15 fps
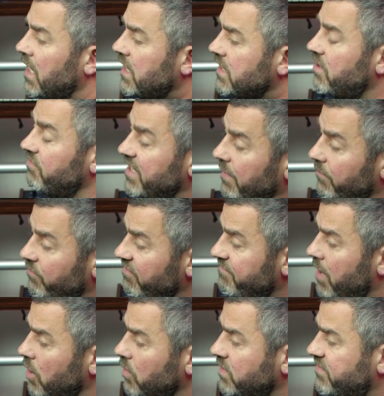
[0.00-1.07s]
So there are a number of
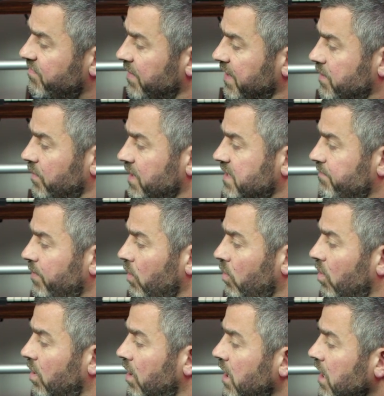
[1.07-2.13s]
modes for me to
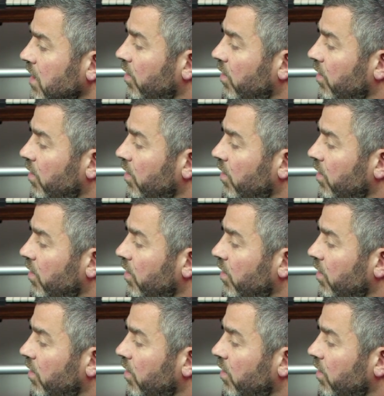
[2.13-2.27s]
explore.